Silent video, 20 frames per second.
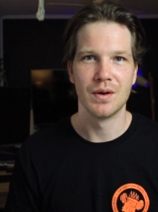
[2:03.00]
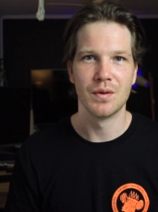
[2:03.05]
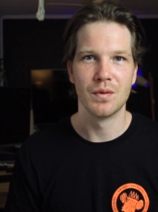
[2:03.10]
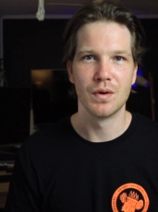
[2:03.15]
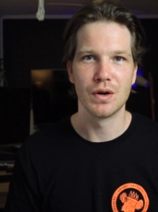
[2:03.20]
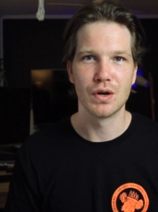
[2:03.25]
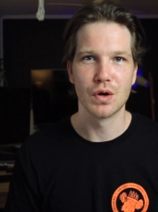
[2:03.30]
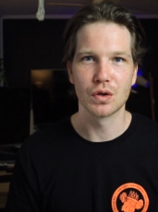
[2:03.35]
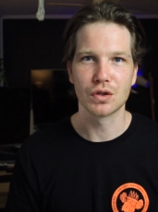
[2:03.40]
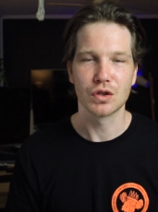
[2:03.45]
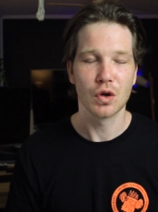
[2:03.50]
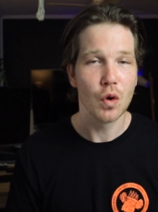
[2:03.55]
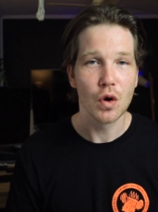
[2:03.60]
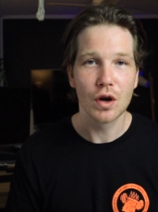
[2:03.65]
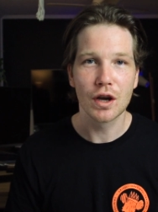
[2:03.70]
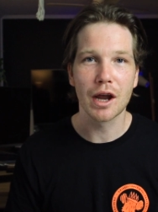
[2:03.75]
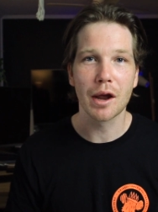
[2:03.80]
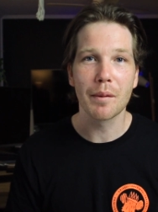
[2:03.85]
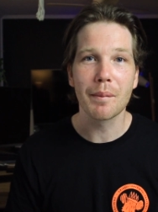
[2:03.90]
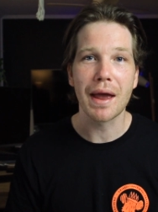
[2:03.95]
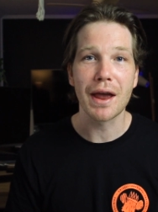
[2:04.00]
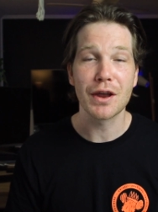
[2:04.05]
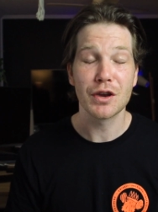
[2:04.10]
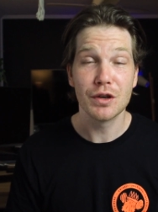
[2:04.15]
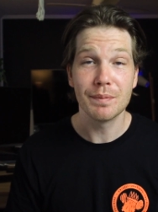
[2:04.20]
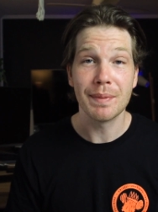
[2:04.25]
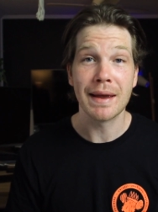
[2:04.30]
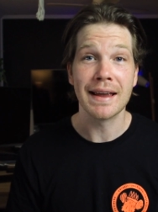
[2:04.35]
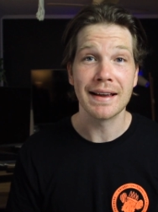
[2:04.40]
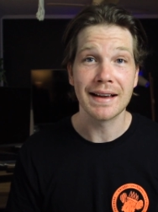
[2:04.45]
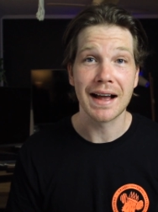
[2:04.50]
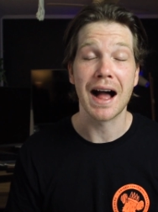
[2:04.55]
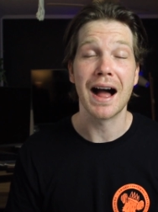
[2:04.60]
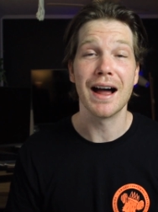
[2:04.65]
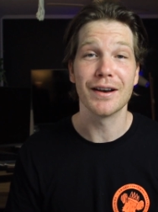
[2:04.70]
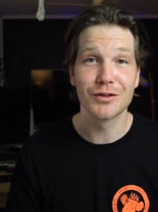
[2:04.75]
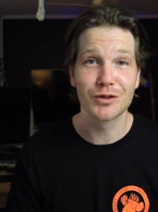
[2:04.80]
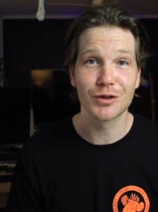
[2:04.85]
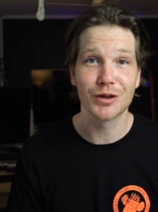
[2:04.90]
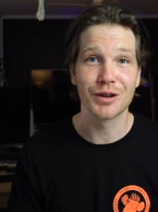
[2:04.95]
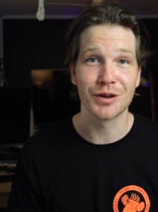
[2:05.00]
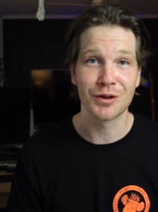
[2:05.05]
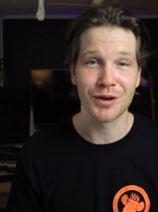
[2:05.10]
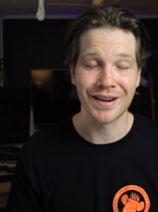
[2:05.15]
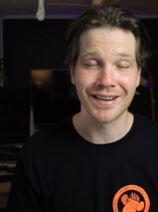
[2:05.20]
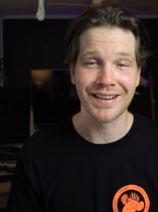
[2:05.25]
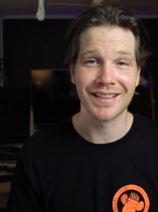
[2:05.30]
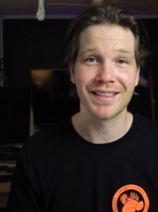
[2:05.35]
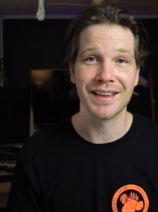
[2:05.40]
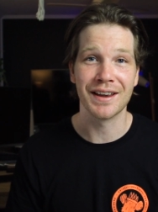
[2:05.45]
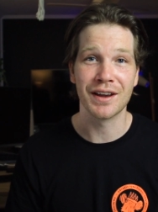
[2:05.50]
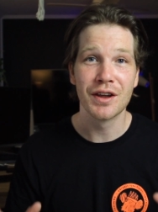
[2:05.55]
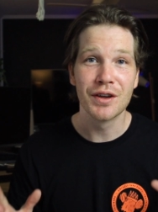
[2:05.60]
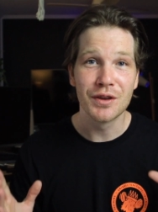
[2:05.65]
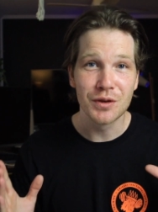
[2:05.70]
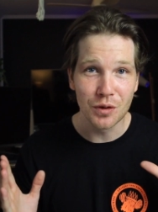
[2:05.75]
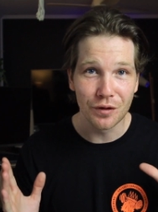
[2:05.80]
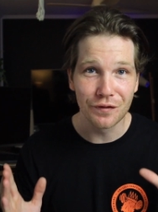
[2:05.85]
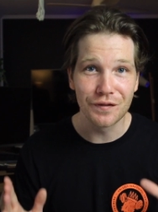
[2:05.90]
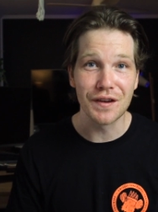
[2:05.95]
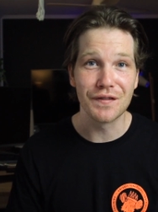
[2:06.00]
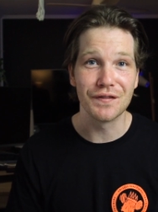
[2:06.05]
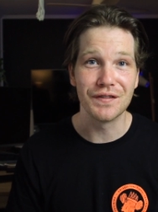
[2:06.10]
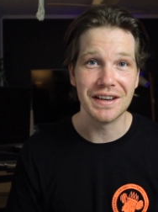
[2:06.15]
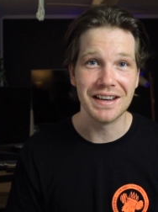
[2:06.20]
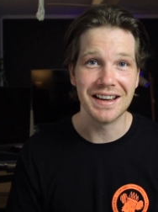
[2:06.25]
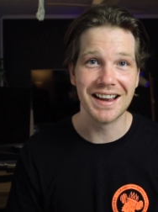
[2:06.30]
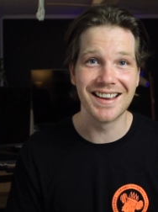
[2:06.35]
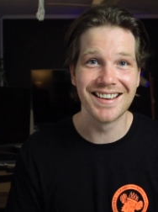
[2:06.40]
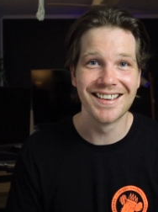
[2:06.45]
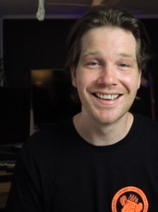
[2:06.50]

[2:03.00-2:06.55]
We're not talking about you being 100 or anything. You're 50.